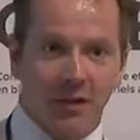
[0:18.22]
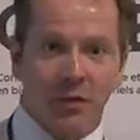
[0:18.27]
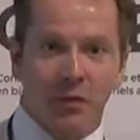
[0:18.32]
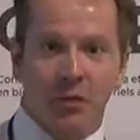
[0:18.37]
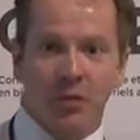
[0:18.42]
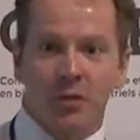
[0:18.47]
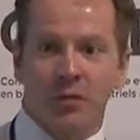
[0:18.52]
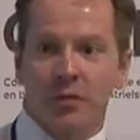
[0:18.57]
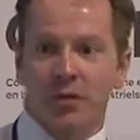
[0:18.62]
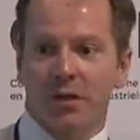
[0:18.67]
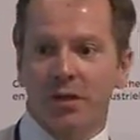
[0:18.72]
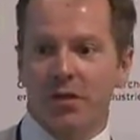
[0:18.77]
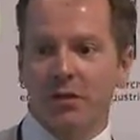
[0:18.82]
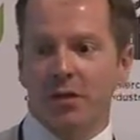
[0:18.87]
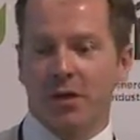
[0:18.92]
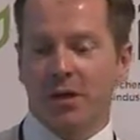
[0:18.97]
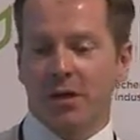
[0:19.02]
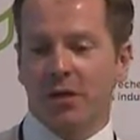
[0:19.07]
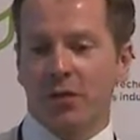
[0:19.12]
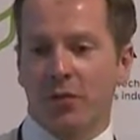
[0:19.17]
What we
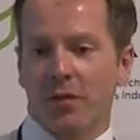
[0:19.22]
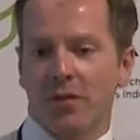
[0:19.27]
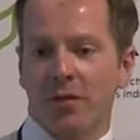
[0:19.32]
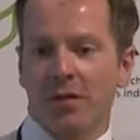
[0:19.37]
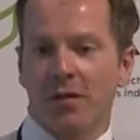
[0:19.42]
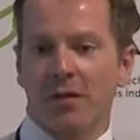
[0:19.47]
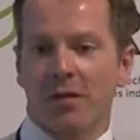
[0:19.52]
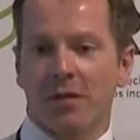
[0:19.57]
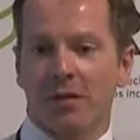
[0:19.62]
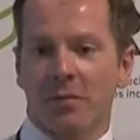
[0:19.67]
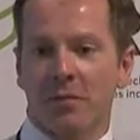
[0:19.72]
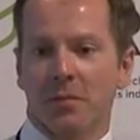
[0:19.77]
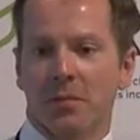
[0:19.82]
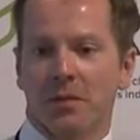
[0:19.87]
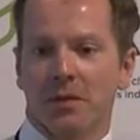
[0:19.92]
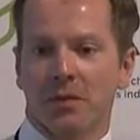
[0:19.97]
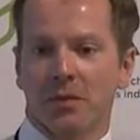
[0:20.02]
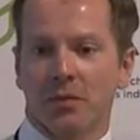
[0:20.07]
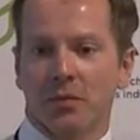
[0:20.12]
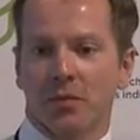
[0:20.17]
do at
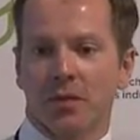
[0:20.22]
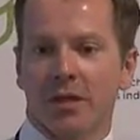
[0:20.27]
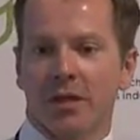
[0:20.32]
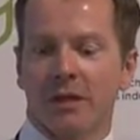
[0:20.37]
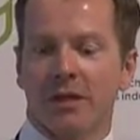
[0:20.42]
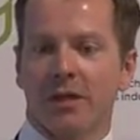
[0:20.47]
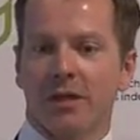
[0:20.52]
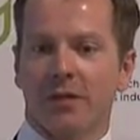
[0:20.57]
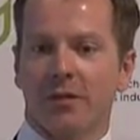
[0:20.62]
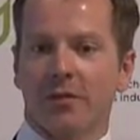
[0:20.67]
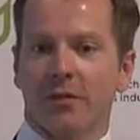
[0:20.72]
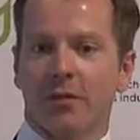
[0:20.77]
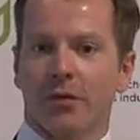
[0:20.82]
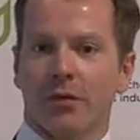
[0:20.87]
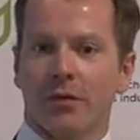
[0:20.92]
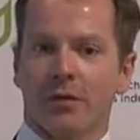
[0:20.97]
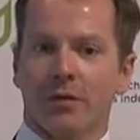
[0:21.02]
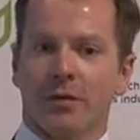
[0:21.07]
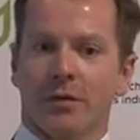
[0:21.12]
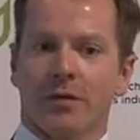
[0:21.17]
Ecosystem, we
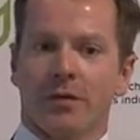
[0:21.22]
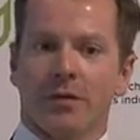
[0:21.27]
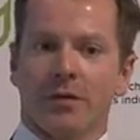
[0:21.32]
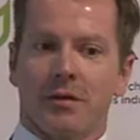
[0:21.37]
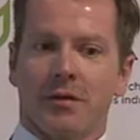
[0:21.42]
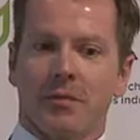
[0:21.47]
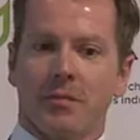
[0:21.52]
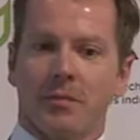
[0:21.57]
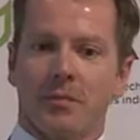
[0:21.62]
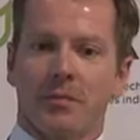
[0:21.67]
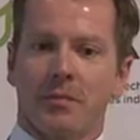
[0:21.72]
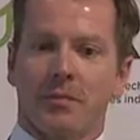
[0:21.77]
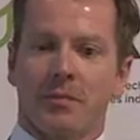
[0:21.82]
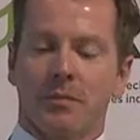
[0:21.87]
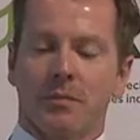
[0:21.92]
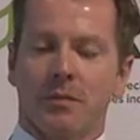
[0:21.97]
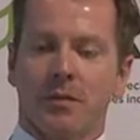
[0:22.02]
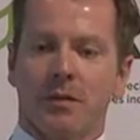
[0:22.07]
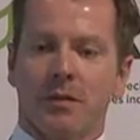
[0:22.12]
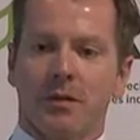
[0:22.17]
deliver
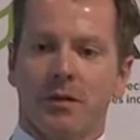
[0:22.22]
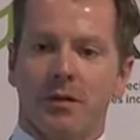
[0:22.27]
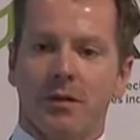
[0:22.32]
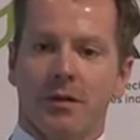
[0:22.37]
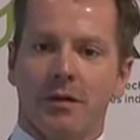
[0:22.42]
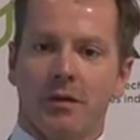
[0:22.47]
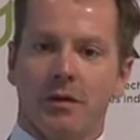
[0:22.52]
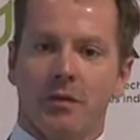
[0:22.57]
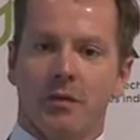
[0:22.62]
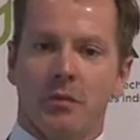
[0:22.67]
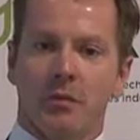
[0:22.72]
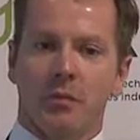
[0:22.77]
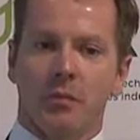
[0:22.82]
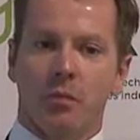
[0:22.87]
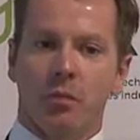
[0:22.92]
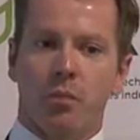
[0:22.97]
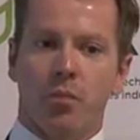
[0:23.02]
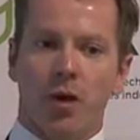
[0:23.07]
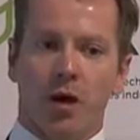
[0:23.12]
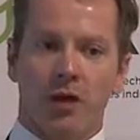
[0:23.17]

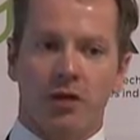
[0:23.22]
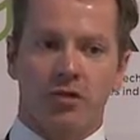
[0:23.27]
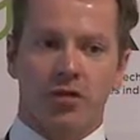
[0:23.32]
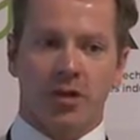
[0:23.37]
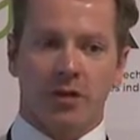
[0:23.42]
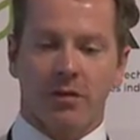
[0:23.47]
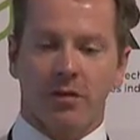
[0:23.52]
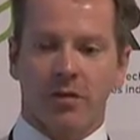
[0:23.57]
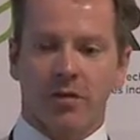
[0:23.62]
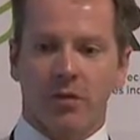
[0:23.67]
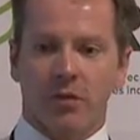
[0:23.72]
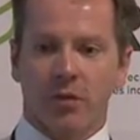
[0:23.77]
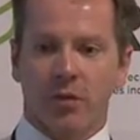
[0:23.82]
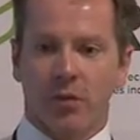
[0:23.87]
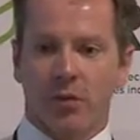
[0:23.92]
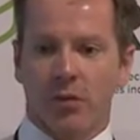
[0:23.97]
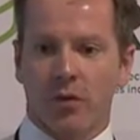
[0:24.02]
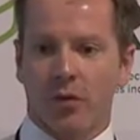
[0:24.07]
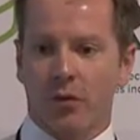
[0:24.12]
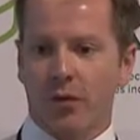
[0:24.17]
projects, so
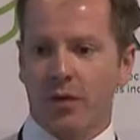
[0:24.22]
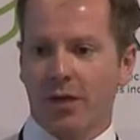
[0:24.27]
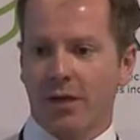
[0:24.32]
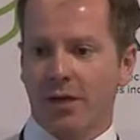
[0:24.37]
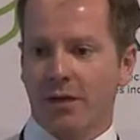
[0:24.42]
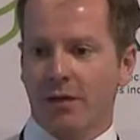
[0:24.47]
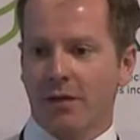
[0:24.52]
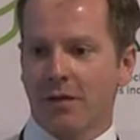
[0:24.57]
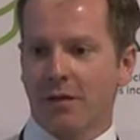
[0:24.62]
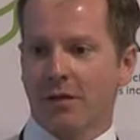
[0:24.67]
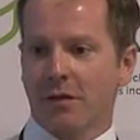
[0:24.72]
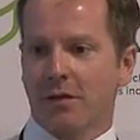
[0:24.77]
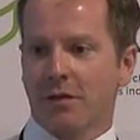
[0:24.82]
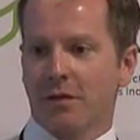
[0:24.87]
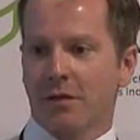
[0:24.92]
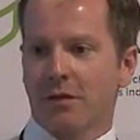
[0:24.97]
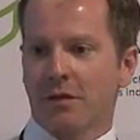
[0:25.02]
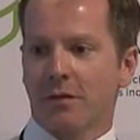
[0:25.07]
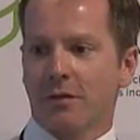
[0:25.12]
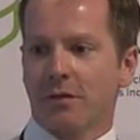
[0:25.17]
we're really
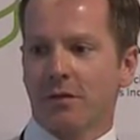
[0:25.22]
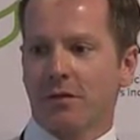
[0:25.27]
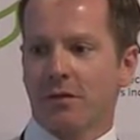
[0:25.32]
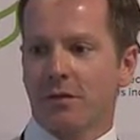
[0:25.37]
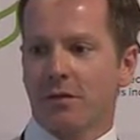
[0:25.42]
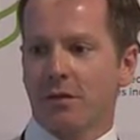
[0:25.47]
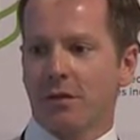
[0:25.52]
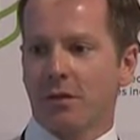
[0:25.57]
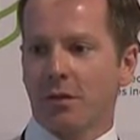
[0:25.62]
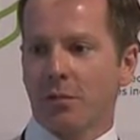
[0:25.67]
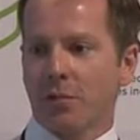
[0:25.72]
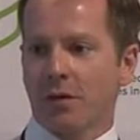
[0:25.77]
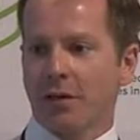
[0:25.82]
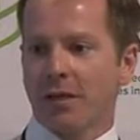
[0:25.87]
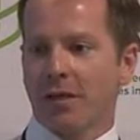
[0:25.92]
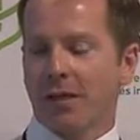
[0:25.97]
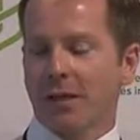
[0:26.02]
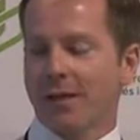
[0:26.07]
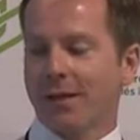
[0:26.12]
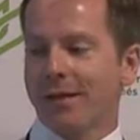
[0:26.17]
a
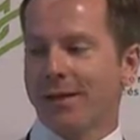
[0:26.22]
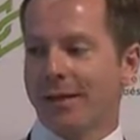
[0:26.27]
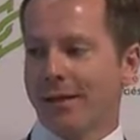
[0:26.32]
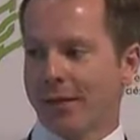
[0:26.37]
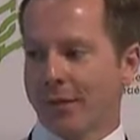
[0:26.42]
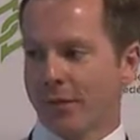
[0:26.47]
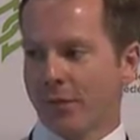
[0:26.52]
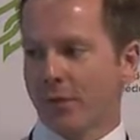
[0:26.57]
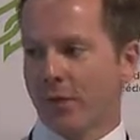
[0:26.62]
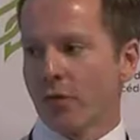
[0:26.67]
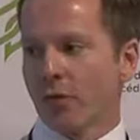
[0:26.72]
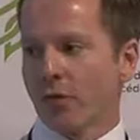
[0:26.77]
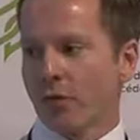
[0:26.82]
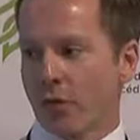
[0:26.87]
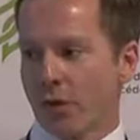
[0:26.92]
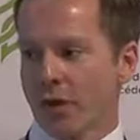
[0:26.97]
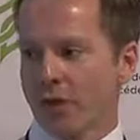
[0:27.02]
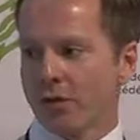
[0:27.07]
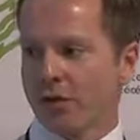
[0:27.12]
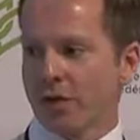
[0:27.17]
company that deliver
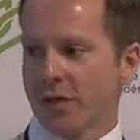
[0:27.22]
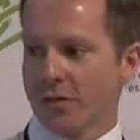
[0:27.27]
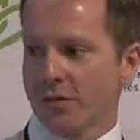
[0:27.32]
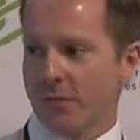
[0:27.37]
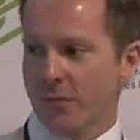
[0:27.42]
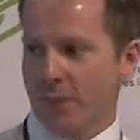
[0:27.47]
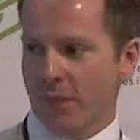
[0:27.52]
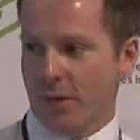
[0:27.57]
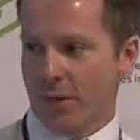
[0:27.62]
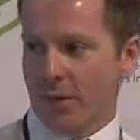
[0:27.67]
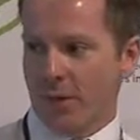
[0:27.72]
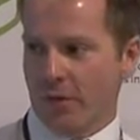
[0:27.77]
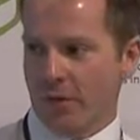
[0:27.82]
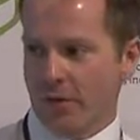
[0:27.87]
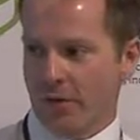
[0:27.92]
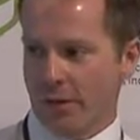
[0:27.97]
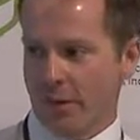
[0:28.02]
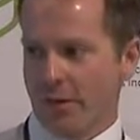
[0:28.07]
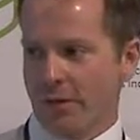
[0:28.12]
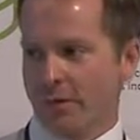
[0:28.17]
project from the
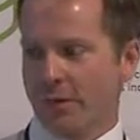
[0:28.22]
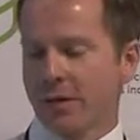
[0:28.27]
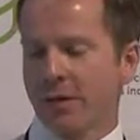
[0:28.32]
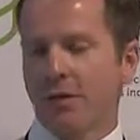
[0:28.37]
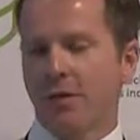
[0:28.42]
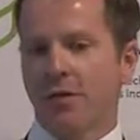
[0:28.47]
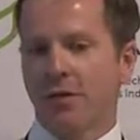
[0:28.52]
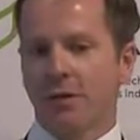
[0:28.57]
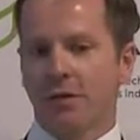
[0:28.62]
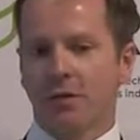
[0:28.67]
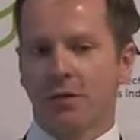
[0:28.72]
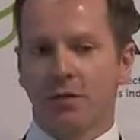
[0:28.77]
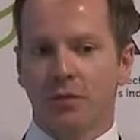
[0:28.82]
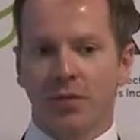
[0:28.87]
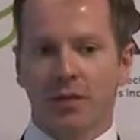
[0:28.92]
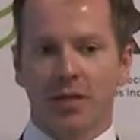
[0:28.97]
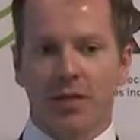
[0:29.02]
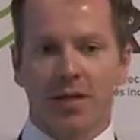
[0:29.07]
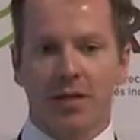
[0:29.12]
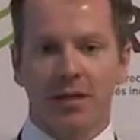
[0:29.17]
start to
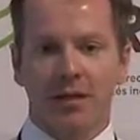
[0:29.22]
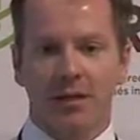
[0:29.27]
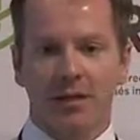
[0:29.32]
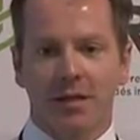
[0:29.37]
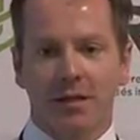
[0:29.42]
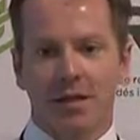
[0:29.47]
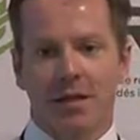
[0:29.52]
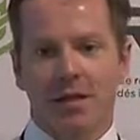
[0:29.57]
the end.